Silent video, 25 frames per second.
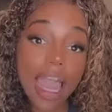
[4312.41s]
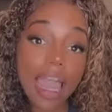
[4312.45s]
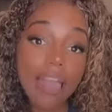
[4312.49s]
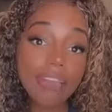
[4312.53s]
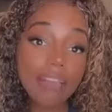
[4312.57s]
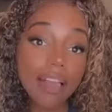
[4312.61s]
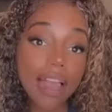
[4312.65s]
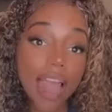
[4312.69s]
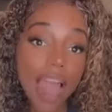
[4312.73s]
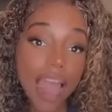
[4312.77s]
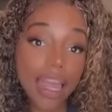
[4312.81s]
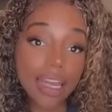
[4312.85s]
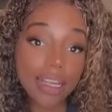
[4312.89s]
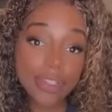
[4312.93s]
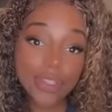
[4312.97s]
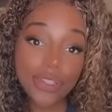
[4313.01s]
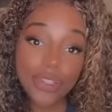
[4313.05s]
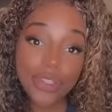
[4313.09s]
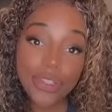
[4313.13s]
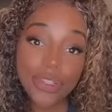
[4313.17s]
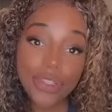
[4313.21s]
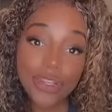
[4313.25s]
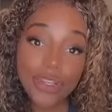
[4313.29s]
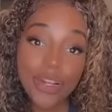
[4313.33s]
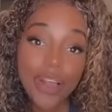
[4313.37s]
I have
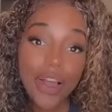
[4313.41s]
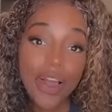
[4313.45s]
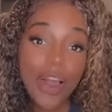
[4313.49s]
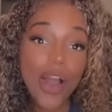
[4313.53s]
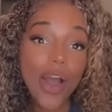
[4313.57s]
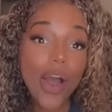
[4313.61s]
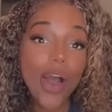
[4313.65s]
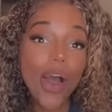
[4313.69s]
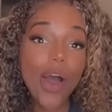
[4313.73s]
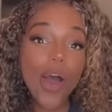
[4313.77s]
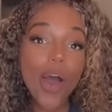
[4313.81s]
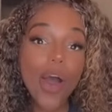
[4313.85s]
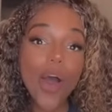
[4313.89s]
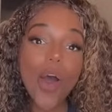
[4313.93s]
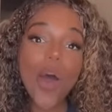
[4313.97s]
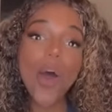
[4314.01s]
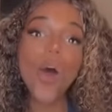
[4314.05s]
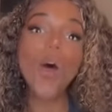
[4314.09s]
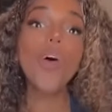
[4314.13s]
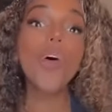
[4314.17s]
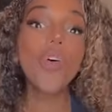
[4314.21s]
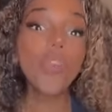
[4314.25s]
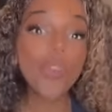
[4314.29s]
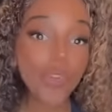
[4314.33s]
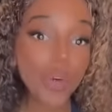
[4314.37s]
gotten an
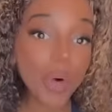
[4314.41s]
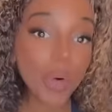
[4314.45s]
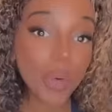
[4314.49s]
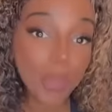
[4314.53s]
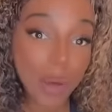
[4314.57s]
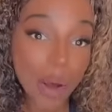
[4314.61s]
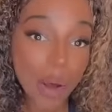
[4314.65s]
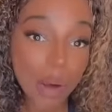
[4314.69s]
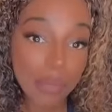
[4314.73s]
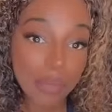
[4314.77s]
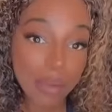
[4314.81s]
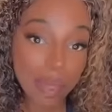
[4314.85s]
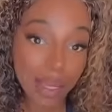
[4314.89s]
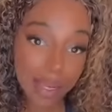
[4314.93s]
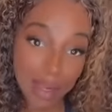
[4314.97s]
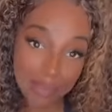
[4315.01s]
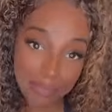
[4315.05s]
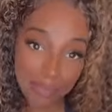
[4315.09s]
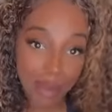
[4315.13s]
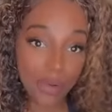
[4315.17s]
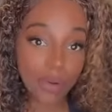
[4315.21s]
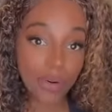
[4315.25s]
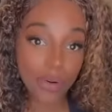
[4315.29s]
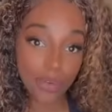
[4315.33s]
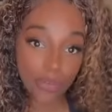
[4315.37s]

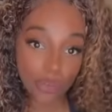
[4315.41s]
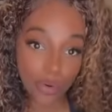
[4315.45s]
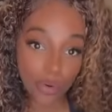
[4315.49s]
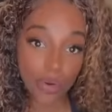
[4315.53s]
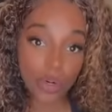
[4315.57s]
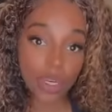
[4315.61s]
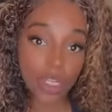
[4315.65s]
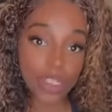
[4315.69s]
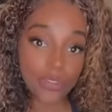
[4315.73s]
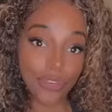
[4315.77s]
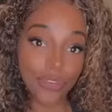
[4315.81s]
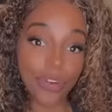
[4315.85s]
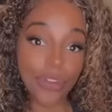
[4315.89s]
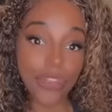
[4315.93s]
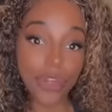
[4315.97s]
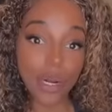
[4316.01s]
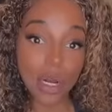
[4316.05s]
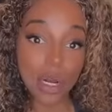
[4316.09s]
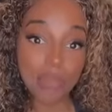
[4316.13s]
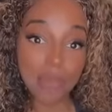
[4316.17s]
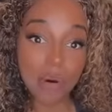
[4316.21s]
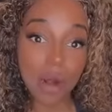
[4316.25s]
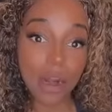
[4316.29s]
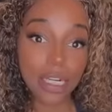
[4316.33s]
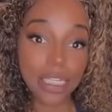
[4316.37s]
overwhelming amount of orders for
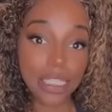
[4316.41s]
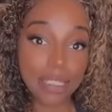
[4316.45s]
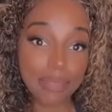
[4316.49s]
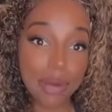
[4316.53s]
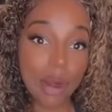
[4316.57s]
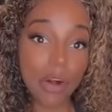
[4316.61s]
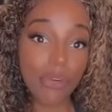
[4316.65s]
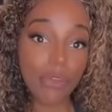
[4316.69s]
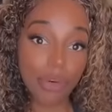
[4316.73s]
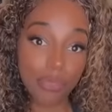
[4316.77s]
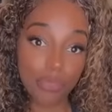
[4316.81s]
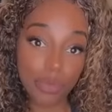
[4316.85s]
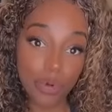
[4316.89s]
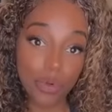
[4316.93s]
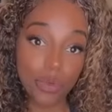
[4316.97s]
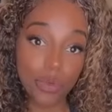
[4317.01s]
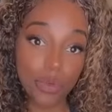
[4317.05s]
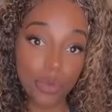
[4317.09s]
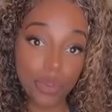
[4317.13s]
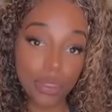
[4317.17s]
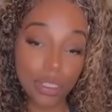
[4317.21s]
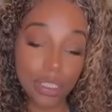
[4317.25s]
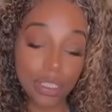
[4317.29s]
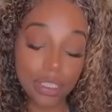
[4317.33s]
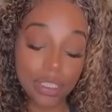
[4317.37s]
third-party spell
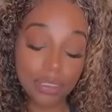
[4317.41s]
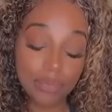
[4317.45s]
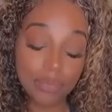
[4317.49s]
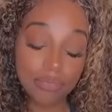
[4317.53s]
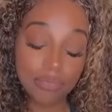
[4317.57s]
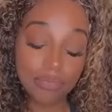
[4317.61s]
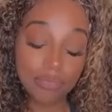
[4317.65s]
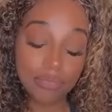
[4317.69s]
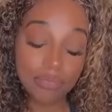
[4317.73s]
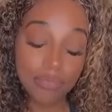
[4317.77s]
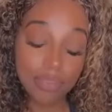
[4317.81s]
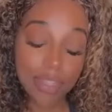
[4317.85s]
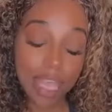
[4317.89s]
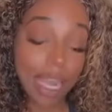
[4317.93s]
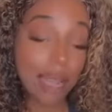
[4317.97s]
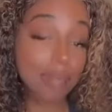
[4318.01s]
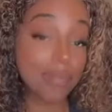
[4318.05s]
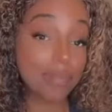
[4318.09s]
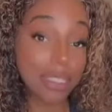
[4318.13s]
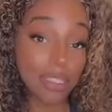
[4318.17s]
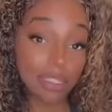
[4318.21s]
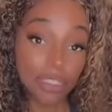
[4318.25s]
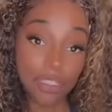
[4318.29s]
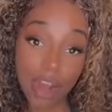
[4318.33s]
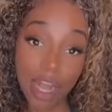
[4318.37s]
removals
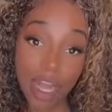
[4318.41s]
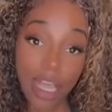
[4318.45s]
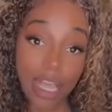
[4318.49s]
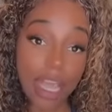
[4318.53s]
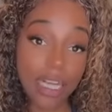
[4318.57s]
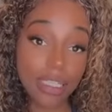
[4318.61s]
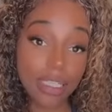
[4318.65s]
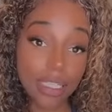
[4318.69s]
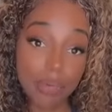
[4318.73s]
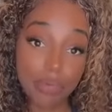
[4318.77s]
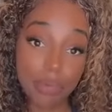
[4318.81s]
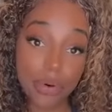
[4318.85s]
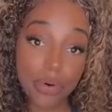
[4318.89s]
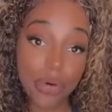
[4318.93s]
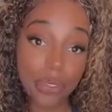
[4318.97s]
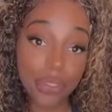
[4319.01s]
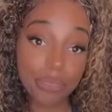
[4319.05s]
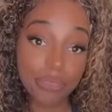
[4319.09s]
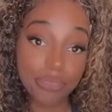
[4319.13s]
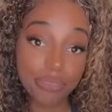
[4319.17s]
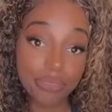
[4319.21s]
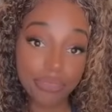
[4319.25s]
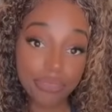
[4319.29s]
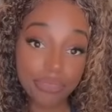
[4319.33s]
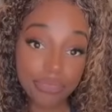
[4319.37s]
that I'm still trying to catch up
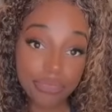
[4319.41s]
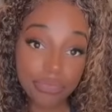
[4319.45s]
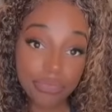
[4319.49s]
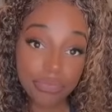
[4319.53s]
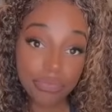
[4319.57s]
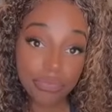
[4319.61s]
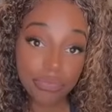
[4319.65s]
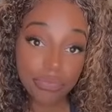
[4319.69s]
on.